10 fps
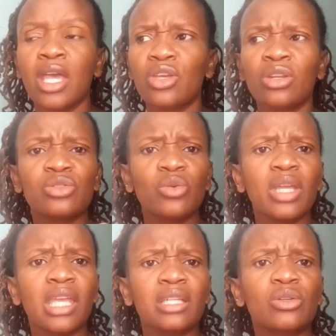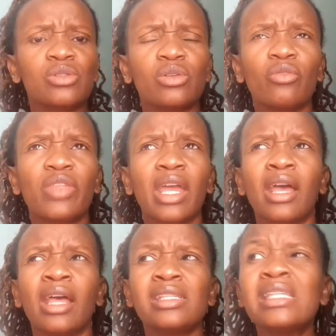You're not doing it because of the
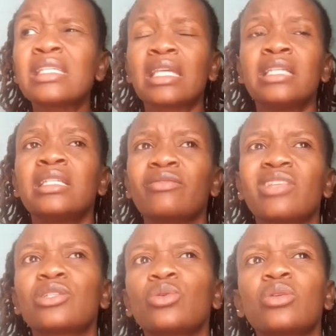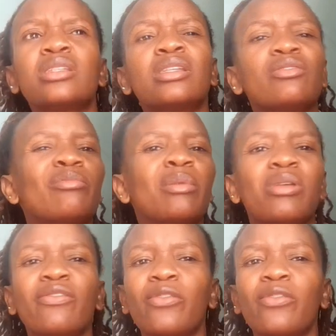incentive that you receive maybe